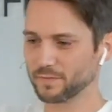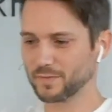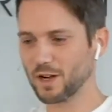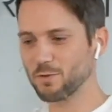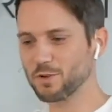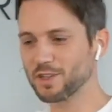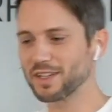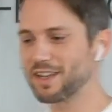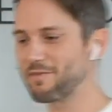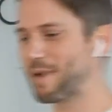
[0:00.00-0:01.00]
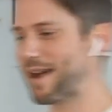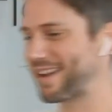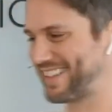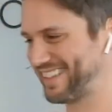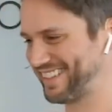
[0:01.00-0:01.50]
I want you to give
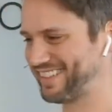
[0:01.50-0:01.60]
back.